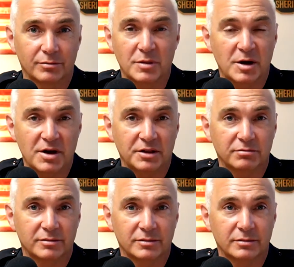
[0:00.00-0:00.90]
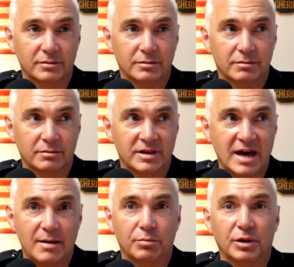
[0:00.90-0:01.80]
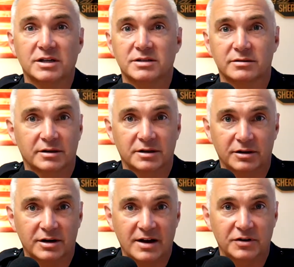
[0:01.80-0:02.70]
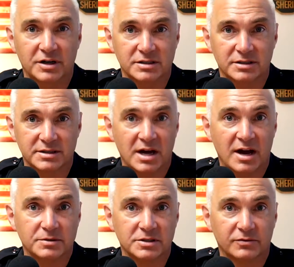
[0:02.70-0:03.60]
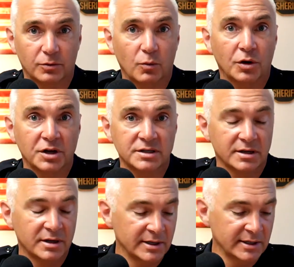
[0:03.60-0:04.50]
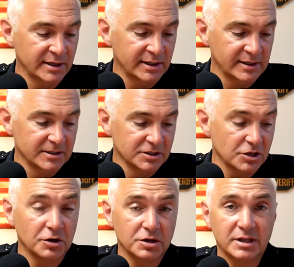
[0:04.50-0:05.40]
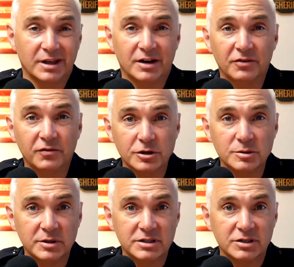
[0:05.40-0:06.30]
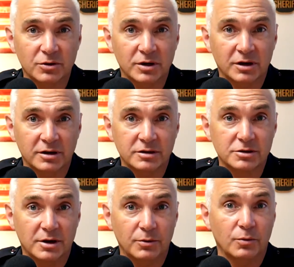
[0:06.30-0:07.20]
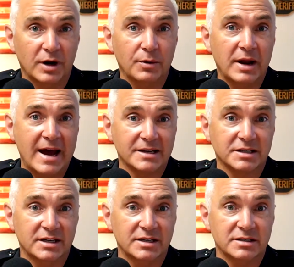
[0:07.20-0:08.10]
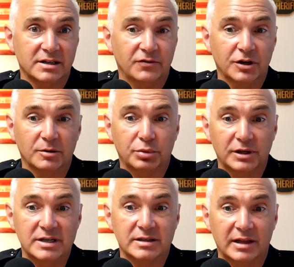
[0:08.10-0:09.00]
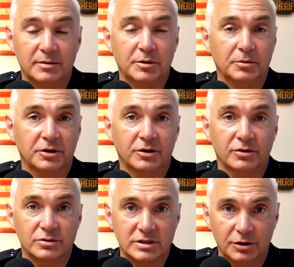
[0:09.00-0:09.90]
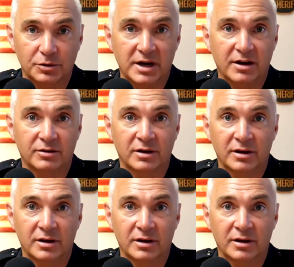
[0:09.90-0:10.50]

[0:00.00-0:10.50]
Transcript: about that plus another half a dozen stops for warnings. So there is a lot of enforcement that's going on. So what I would ask is if you could please let people know, slow down.